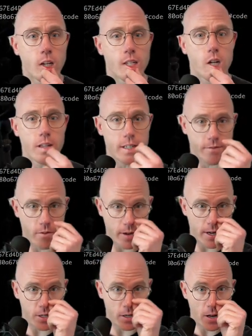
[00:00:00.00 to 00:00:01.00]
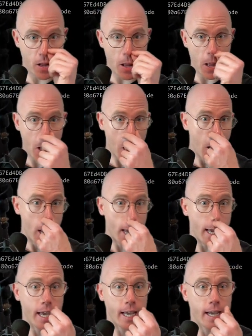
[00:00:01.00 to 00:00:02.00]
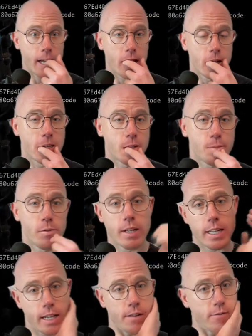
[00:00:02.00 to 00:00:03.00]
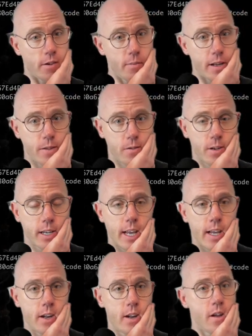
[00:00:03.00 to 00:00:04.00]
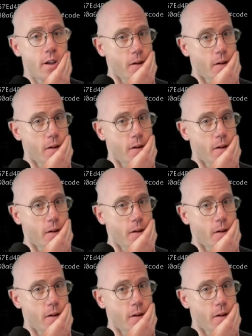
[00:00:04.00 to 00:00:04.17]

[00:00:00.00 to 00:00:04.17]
Gets all this information and it's pulling it in from Etherscan.